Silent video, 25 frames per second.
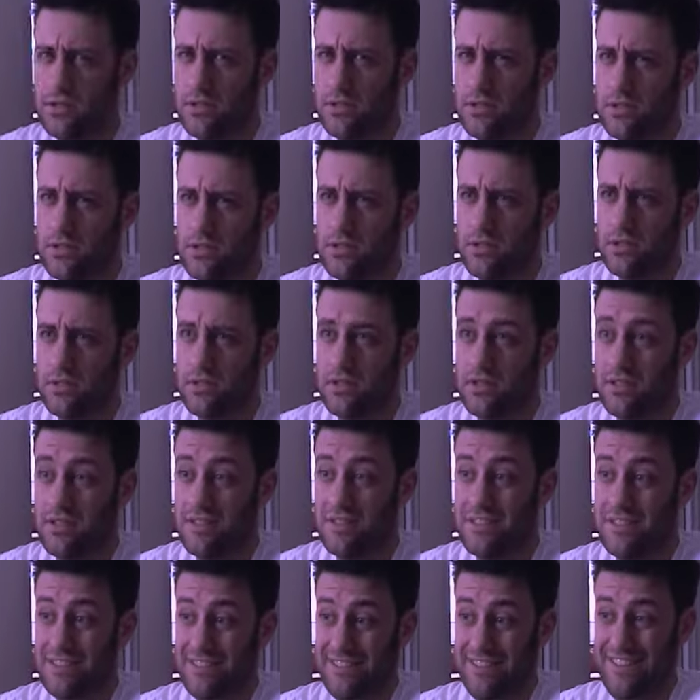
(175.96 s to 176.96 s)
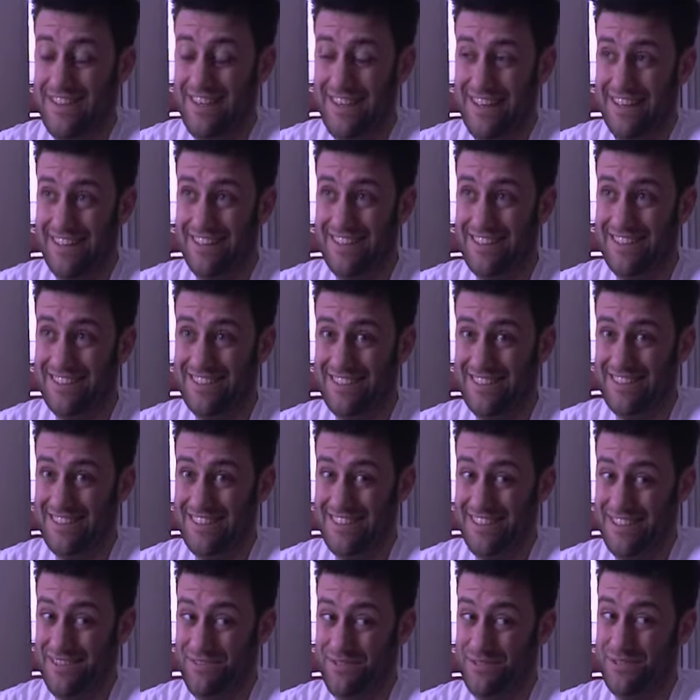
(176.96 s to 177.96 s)
come along. Yeah.
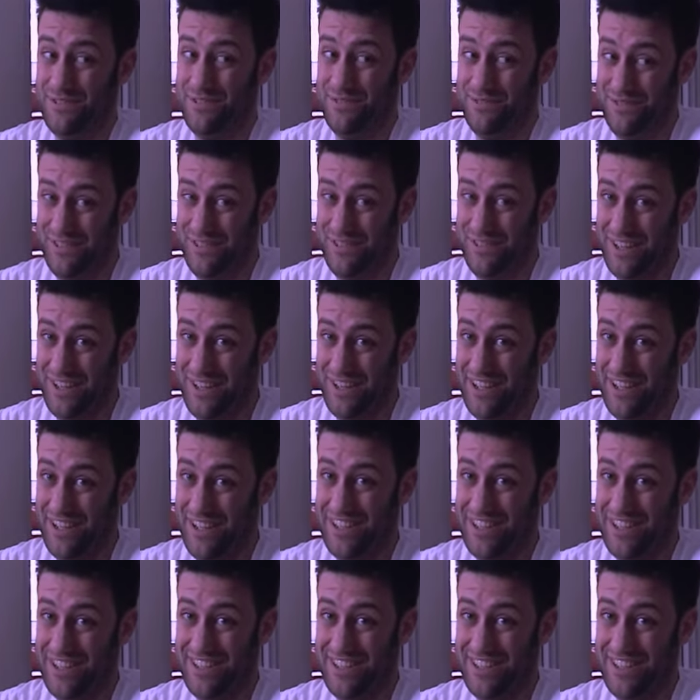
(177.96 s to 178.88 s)
If you're invited.